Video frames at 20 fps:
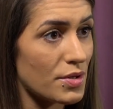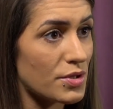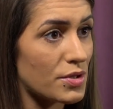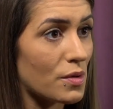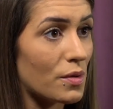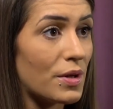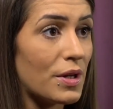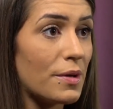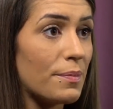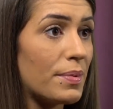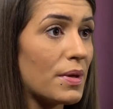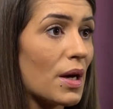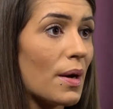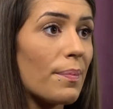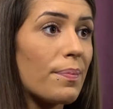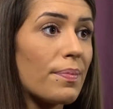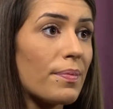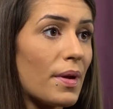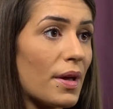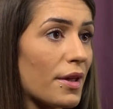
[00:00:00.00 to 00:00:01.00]
so he'd be
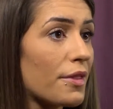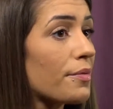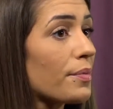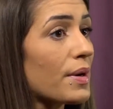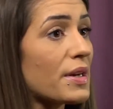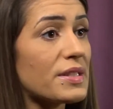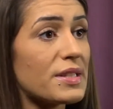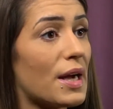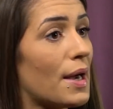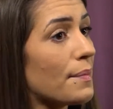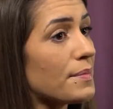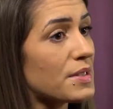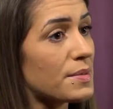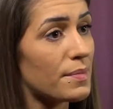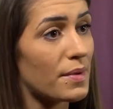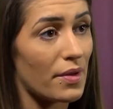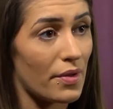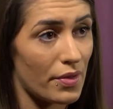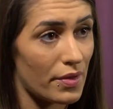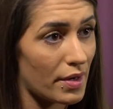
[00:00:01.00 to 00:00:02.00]
up 3 times in
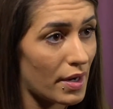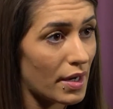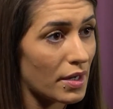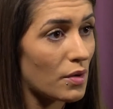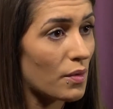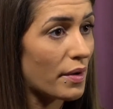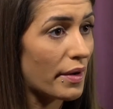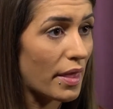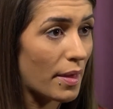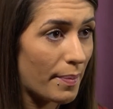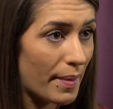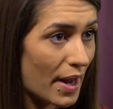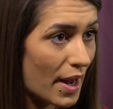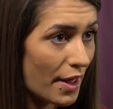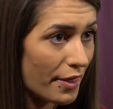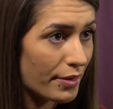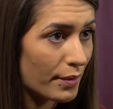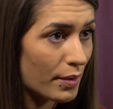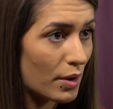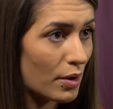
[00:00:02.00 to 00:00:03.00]
the middle of the night going to the
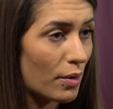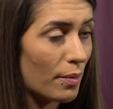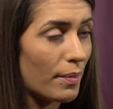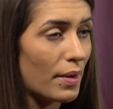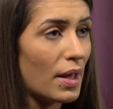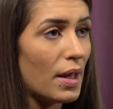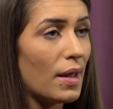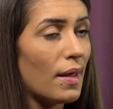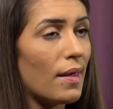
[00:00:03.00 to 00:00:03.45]
bathroom,